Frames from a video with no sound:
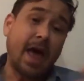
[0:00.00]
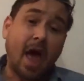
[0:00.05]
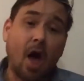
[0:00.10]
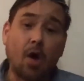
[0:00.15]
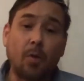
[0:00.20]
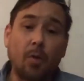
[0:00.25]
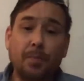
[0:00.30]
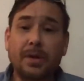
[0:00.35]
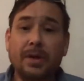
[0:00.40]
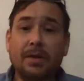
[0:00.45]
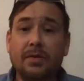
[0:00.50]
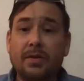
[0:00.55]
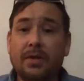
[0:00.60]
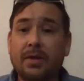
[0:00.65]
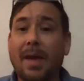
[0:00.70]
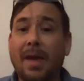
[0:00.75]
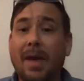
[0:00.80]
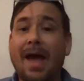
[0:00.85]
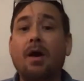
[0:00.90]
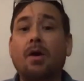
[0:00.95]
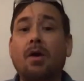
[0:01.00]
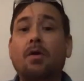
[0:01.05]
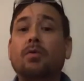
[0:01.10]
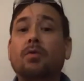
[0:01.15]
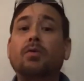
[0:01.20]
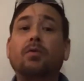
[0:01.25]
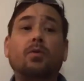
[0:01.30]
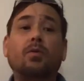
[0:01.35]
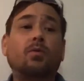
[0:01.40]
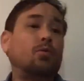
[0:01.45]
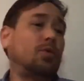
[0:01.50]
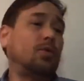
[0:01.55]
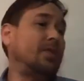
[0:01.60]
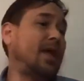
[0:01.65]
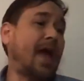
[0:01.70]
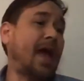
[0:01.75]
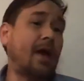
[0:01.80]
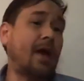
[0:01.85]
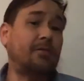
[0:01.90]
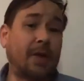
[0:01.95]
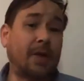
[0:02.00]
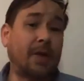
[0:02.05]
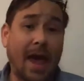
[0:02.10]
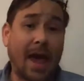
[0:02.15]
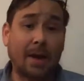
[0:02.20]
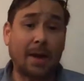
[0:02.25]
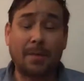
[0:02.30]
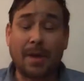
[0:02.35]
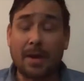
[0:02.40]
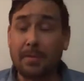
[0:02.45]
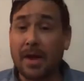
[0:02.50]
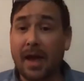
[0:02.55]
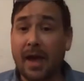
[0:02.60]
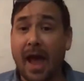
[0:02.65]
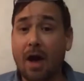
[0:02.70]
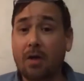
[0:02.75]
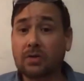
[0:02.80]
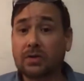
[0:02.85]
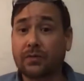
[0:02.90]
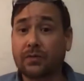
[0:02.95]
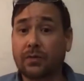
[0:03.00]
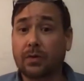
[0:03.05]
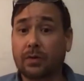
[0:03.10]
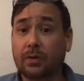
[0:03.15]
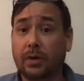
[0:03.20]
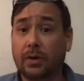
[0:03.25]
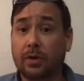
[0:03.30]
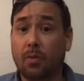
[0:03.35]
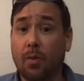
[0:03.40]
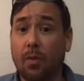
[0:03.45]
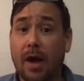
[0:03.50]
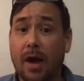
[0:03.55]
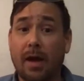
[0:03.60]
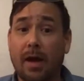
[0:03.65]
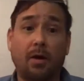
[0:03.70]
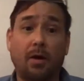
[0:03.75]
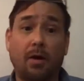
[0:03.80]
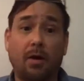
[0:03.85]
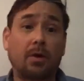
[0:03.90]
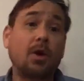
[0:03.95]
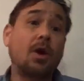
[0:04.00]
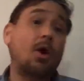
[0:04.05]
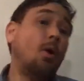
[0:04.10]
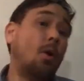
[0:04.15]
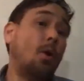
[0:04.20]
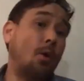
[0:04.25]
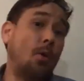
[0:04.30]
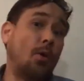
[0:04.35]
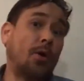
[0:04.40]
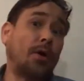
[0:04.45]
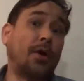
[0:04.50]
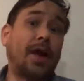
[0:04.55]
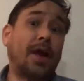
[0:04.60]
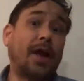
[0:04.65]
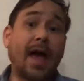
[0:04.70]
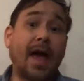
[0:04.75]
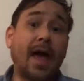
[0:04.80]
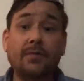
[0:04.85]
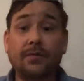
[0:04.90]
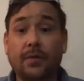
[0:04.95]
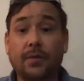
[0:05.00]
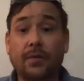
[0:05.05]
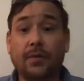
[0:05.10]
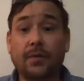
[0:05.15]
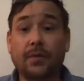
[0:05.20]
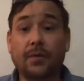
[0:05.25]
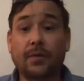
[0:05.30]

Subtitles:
helping them out when they haven't had maybe a house for a little while or ever.